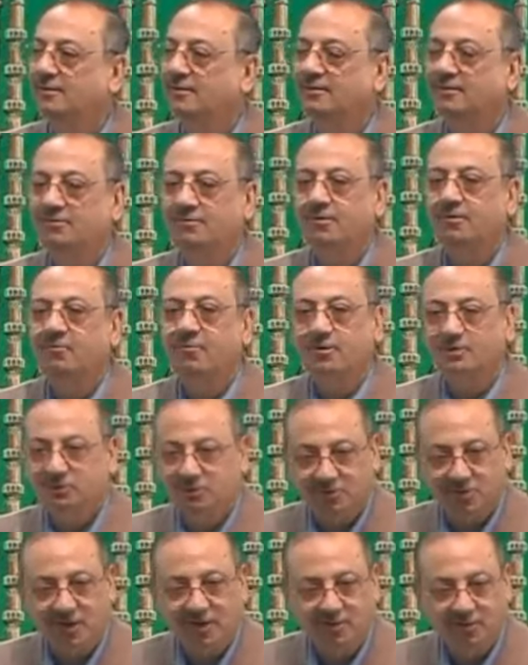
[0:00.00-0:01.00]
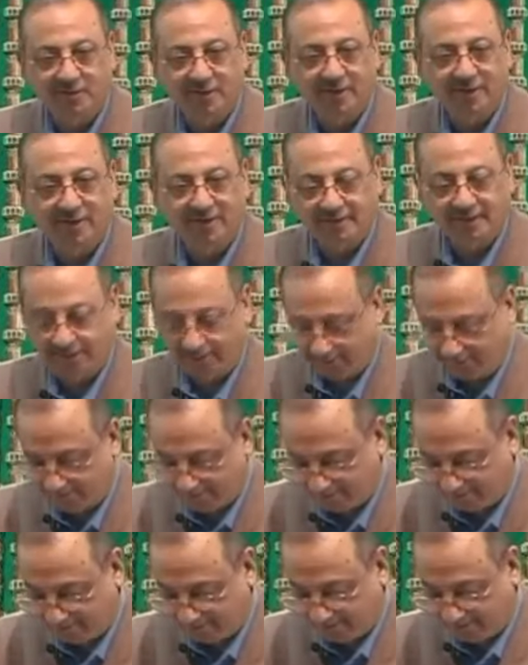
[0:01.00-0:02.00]
for what you are doing.
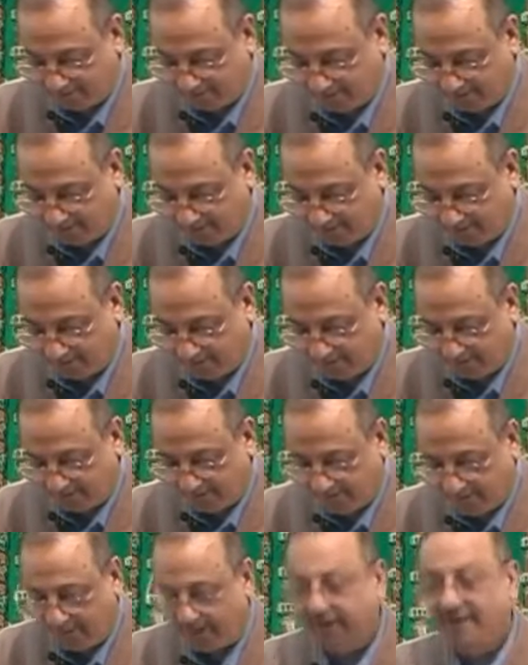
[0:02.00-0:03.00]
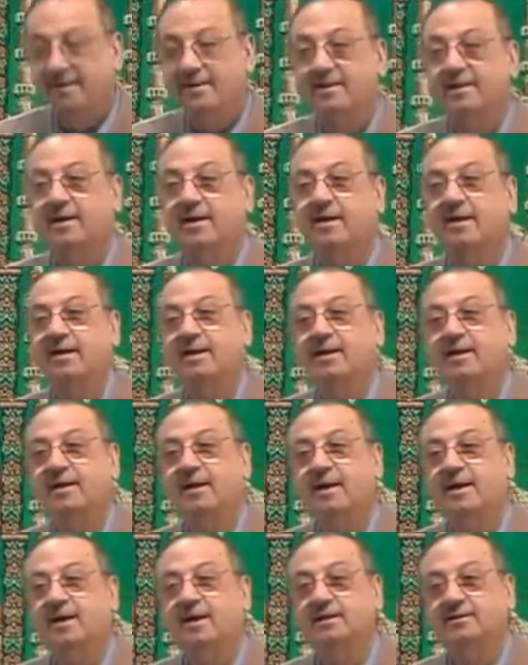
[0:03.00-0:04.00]
Okay? Innaka
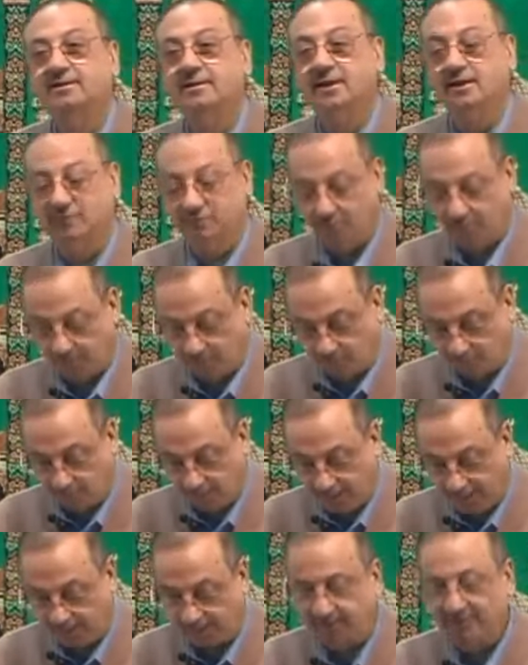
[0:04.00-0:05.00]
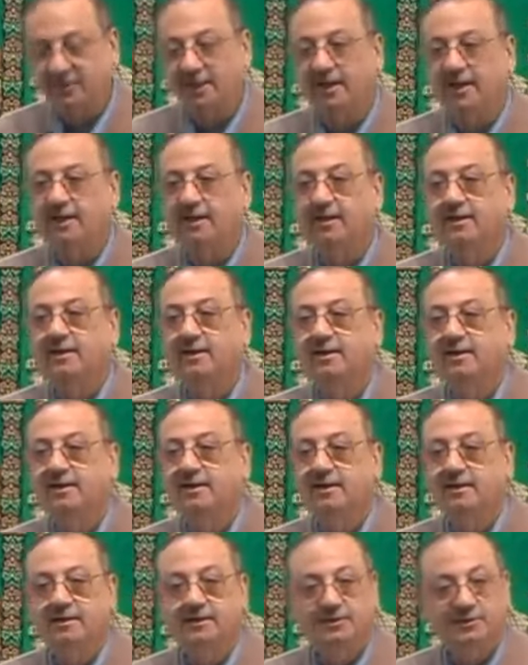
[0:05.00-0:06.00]
la taktubu darsa,
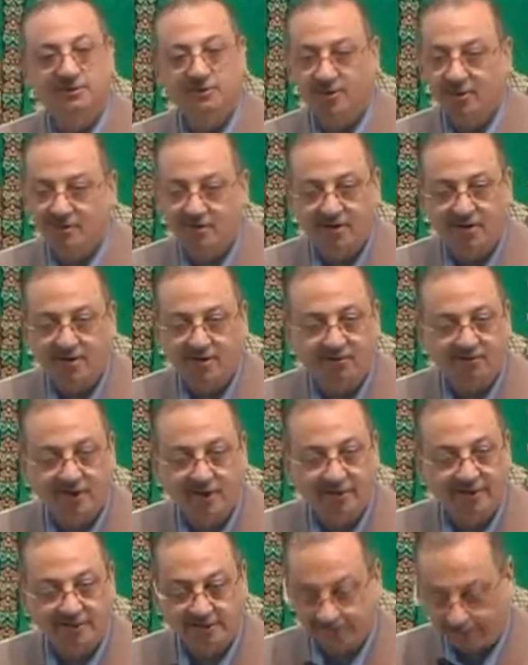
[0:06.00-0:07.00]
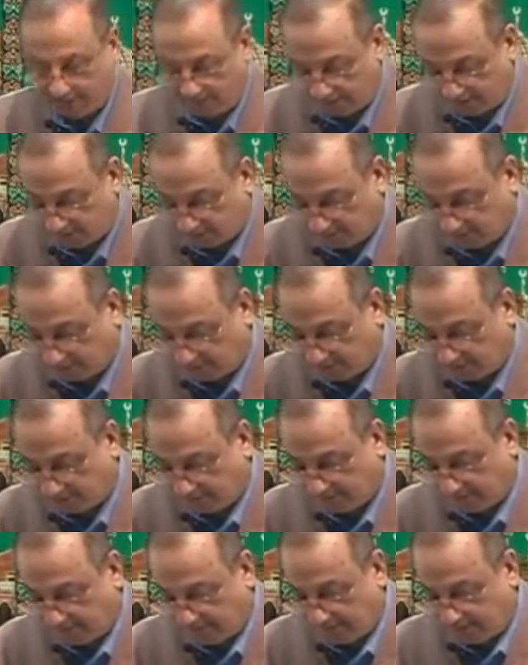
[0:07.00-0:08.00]
you are not writing the lesson.
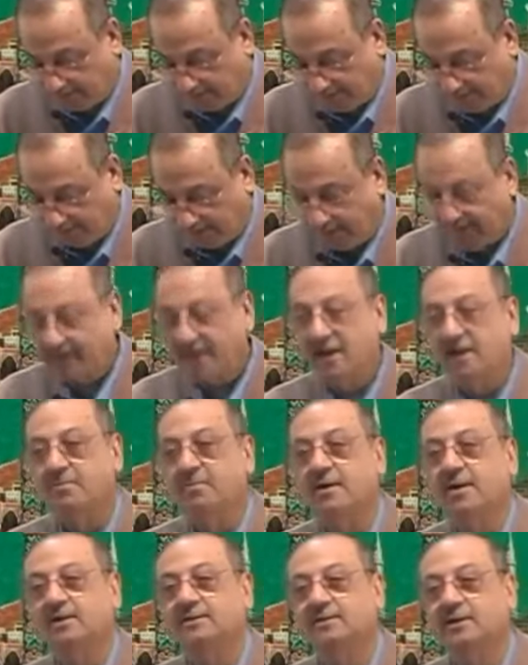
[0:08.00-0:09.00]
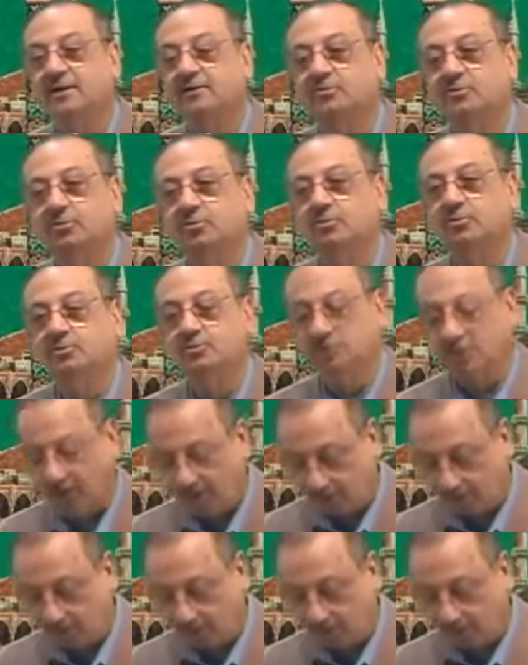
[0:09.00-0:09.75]
Innama taktubu, you are